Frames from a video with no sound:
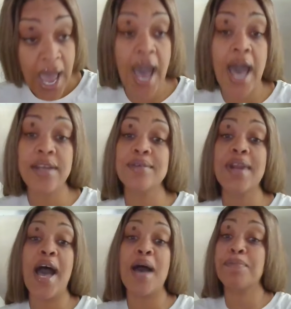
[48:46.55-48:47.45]
I do
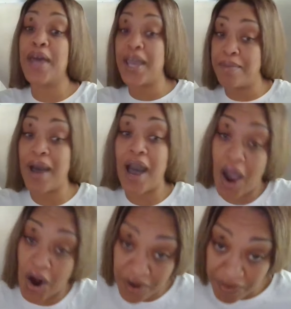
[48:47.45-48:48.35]
not play
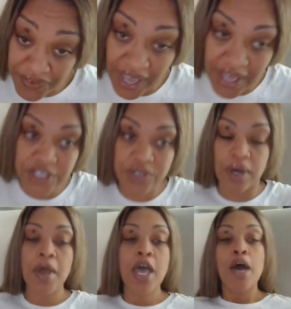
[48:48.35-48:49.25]
about RFK and
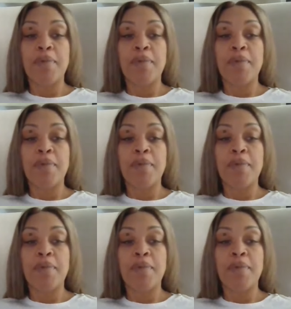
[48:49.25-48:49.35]
Trump